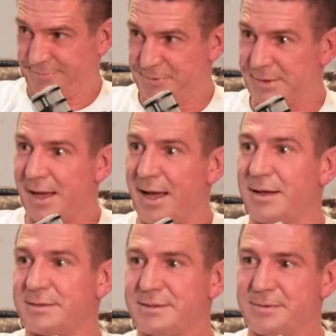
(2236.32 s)
Oh.
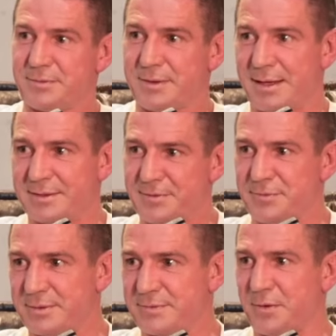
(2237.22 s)
No, it's a
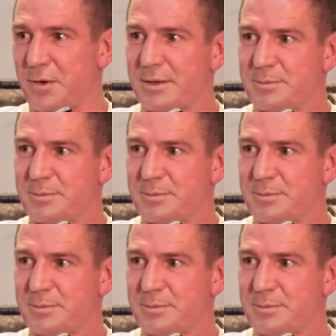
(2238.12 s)
different fight.